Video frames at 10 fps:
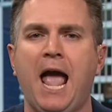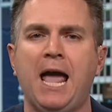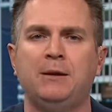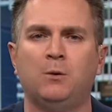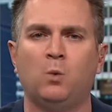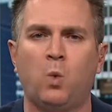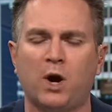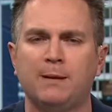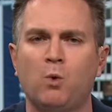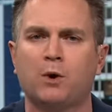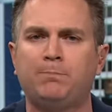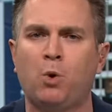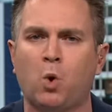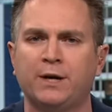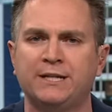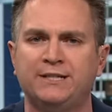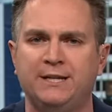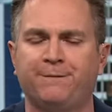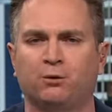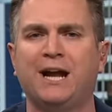And one of the more
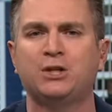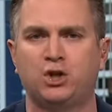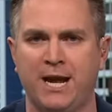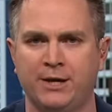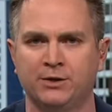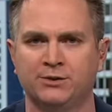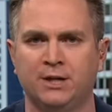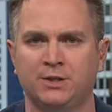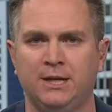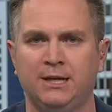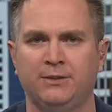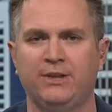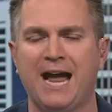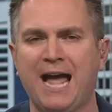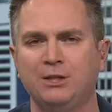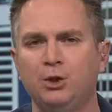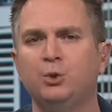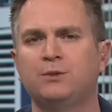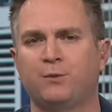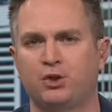important differentiators that I
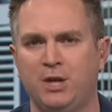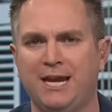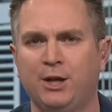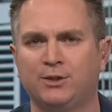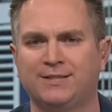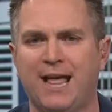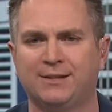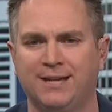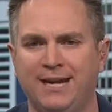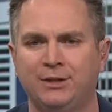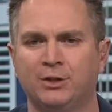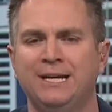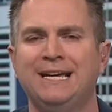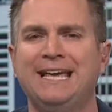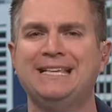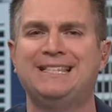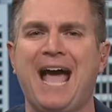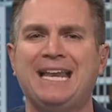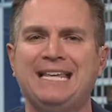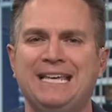used for Shai Gilgeous-Alexander is
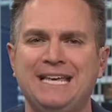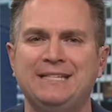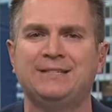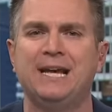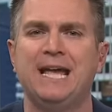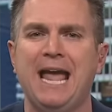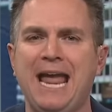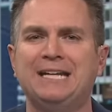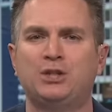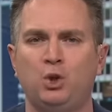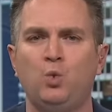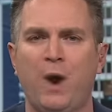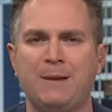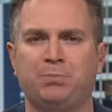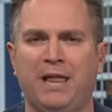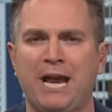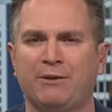that he is a two-way player.